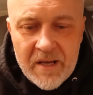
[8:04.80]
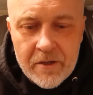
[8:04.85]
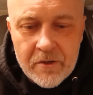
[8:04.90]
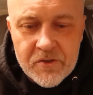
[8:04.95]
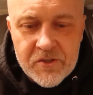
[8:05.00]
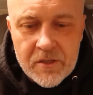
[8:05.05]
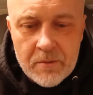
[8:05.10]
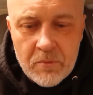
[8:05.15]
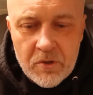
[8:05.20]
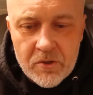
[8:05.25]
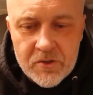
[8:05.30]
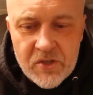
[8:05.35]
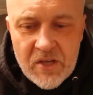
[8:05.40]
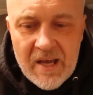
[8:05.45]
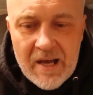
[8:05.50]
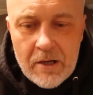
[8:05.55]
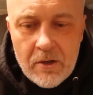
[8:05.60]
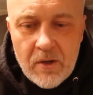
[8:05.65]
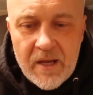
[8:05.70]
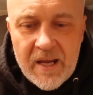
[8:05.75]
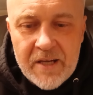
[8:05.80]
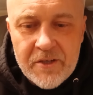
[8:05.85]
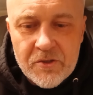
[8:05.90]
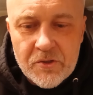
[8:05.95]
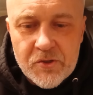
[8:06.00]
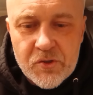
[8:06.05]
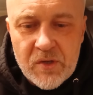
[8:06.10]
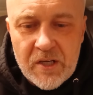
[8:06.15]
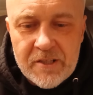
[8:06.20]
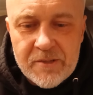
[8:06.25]
similar to how
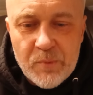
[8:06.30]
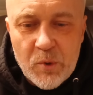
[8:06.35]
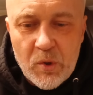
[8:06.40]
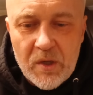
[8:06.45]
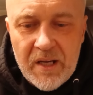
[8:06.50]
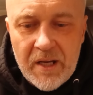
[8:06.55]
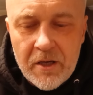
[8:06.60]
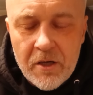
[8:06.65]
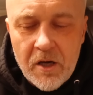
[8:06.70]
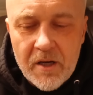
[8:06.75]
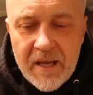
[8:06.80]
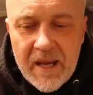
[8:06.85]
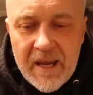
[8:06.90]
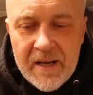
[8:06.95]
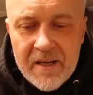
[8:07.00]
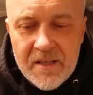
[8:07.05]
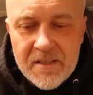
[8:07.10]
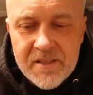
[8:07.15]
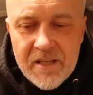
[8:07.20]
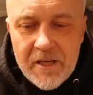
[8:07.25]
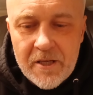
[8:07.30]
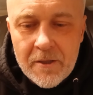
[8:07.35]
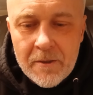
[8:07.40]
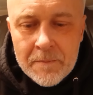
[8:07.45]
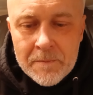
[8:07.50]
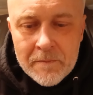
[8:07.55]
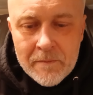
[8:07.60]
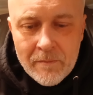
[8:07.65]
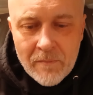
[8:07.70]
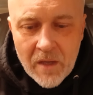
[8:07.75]
angels transport Enoch and Isaiah.
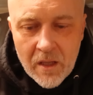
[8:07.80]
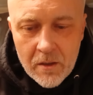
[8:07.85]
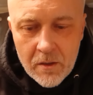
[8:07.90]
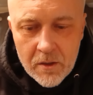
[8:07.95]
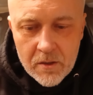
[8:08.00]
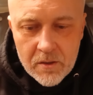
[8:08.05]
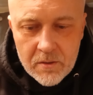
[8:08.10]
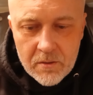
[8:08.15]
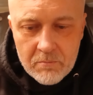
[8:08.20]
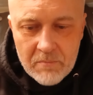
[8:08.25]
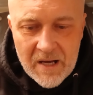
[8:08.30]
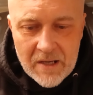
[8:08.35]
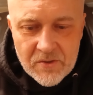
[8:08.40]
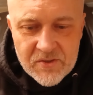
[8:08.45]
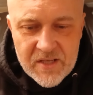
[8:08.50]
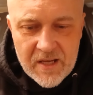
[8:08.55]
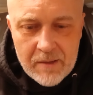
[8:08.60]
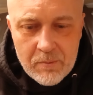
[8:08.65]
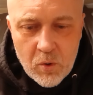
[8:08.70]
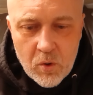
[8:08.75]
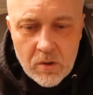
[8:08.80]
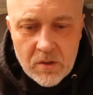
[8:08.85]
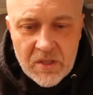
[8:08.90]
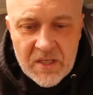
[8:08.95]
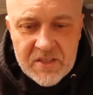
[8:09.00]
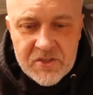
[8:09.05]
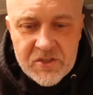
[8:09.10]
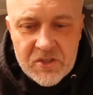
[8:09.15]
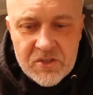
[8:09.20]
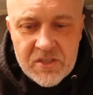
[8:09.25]
Mount Tabor,
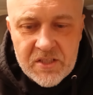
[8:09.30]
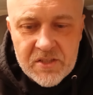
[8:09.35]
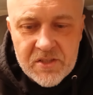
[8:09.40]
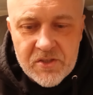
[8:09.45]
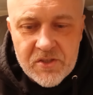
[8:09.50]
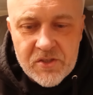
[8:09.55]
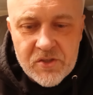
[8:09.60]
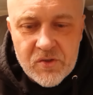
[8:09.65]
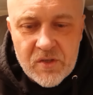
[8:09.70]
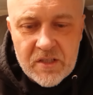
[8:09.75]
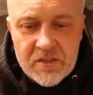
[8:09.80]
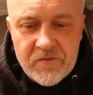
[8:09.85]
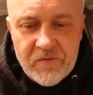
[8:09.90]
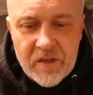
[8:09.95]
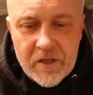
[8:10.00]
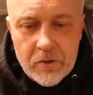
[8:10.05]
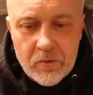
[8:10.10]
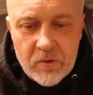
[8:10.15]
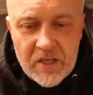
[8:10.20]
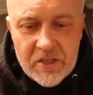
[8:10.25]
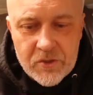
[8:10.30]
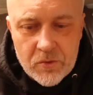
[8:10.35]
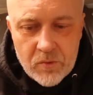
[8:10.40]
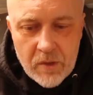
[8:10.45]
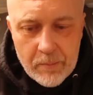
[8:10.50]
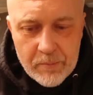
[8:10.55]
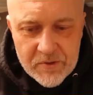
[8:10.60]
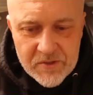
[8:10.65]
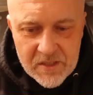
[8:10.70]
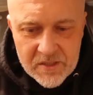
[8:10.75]
linked to Jesus' transfiguration,
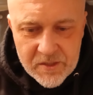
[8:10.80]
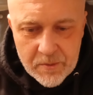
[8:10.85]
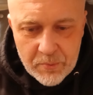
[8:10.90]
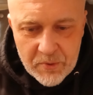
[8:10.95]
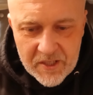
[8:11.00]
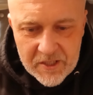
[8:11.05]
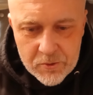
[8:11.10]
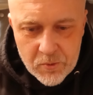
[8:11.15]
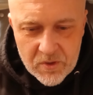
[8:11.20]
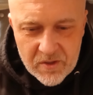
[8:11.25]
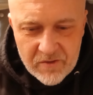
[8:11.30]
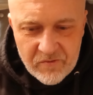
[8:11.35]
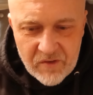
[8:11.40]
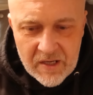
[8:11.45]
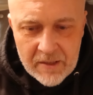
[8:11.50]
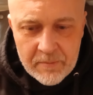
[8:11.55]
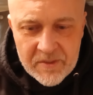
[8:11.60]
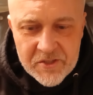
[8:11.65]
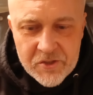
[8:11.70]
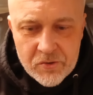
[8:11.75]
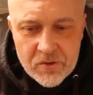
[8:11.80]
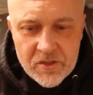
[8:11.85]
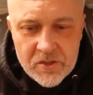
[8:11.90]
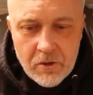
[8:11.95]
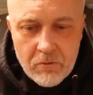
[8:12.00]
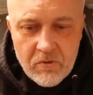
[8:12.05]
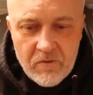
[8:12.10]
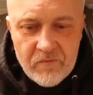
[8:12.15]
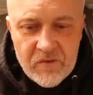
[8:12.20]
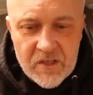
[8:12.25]
represents a place where divine mysteries
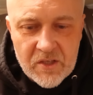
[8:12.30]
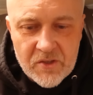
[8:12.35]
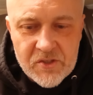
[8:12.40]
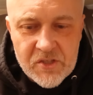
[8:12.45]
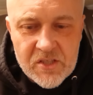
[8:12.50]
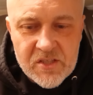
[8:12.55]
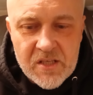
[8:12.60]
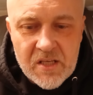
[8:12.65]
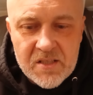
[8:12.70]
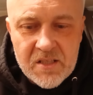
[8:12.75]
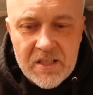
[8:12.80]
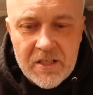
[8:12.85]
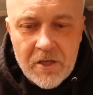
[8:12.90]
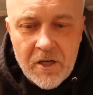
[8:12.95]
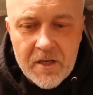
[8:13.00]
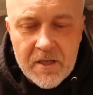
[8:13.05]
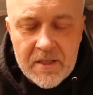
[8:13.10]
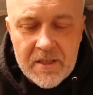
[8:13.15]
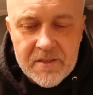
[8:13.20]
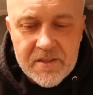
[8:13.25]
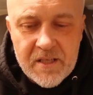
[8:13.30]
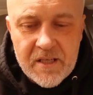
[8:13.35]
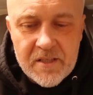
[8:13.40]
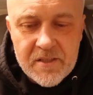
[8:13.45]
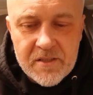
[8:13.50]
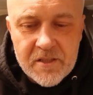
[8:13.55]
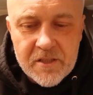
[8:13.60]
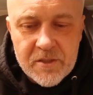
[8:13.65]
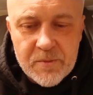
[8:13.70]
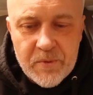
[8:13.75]
are revealed, just as Enoch and
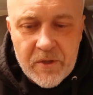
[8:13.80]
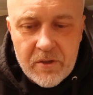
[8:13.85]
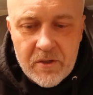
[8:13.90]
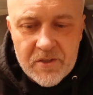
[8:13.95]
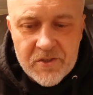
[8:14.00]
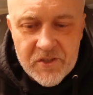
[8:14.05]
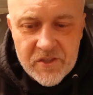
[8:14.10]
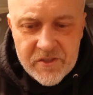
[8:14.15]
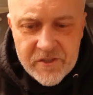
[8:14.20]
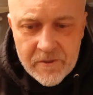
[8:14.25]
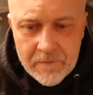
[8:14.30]
Isaiah's experiences.